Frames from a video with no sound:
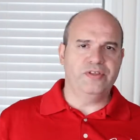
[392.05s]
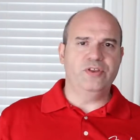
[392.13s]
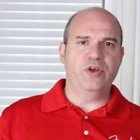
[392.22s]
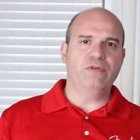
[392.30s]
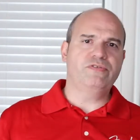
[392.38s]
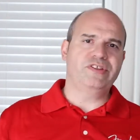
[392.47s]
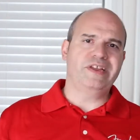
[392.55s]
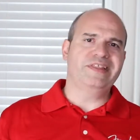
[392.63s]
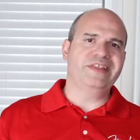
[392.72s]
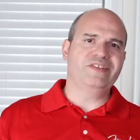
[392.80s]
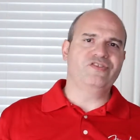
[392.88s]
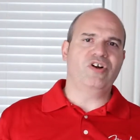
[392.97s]
The notes
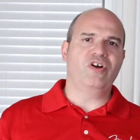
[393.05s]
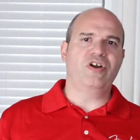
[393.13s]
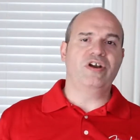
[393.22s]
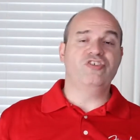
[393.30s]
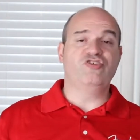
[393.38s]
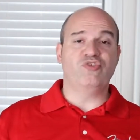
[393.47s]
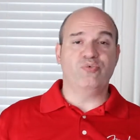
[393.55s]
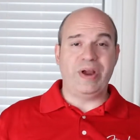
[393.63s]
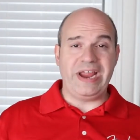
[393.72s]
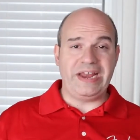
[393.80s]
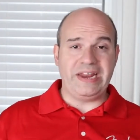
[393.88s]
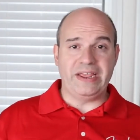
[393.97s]
in this are
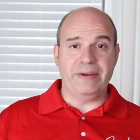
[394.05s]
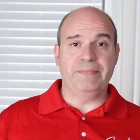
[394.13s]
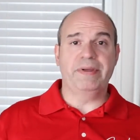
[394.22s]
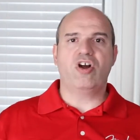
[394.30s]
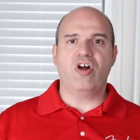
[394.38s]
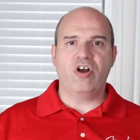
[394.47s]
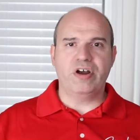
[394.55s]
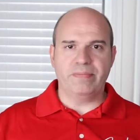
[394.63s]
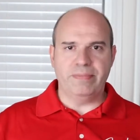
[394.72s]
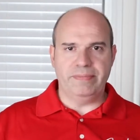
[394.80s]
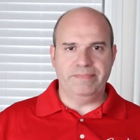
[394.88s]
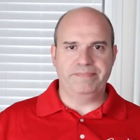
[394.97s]
geranium,
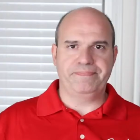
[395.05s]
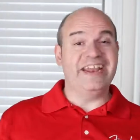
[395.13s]
cardamom,